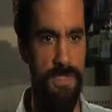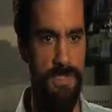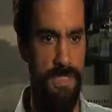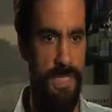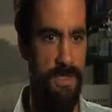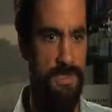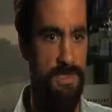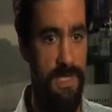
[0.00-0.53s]
that
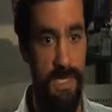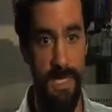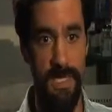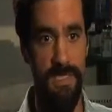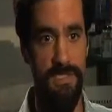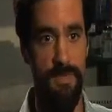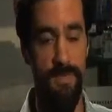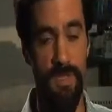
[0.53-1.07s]
tell us, A,
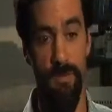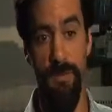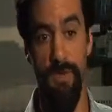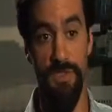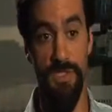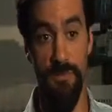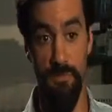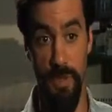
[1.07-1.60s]
something about
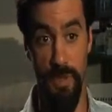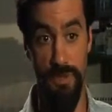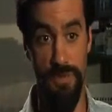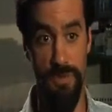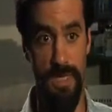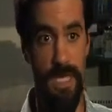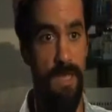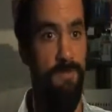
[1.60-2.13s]

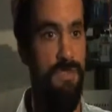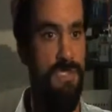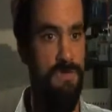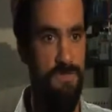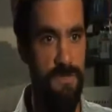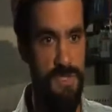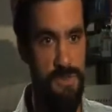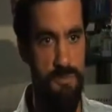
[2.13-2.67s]
exposure. Have these
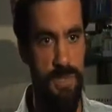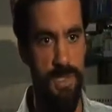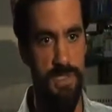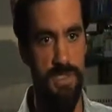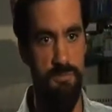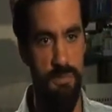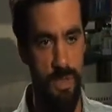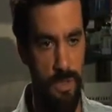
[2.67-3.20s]
fish been
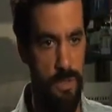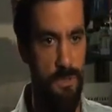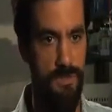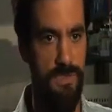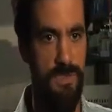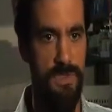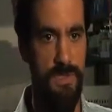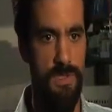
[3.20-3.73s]

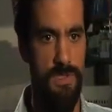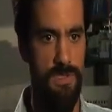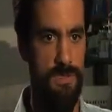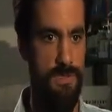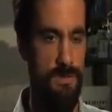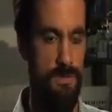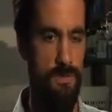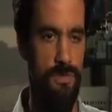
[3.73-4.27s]
exposed
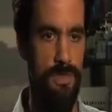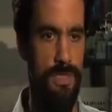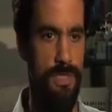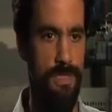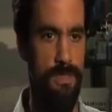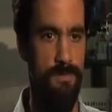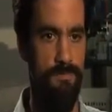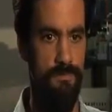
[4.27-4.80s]

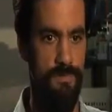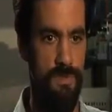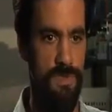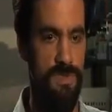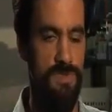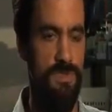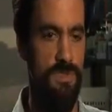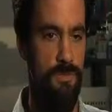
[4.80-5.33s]
to
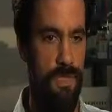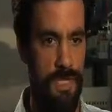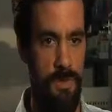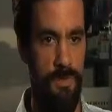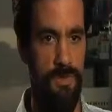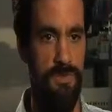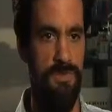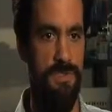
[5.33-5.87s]
some of the
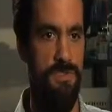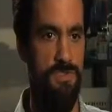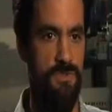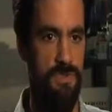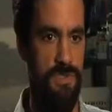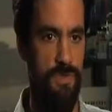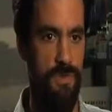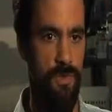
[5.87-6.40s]
chemicals that are
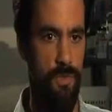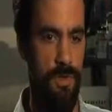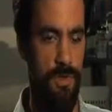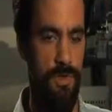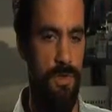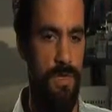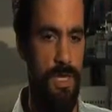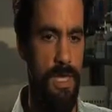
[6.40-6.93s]
associated with
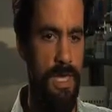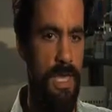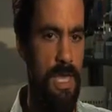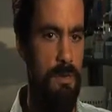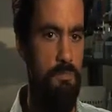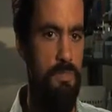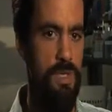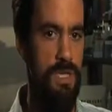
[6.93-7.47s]
oil?
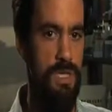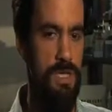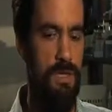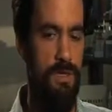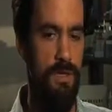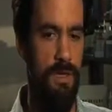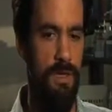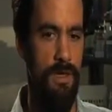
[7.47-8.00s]
And
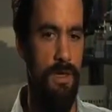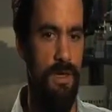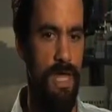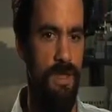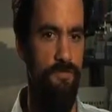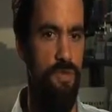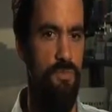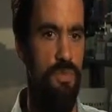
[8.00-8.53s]
B,
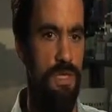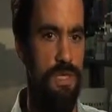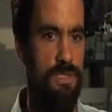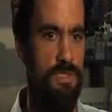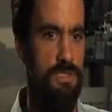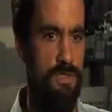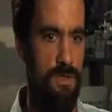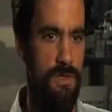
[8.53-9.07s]
have there been
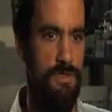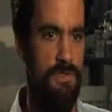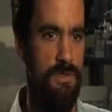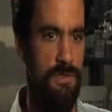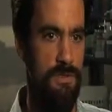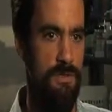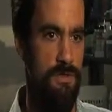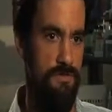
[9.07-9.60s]

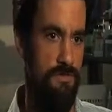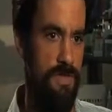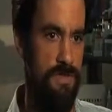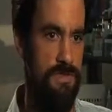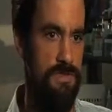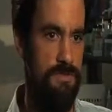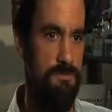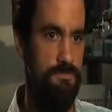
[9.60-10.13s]
toxic
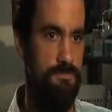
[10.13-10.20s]
effects?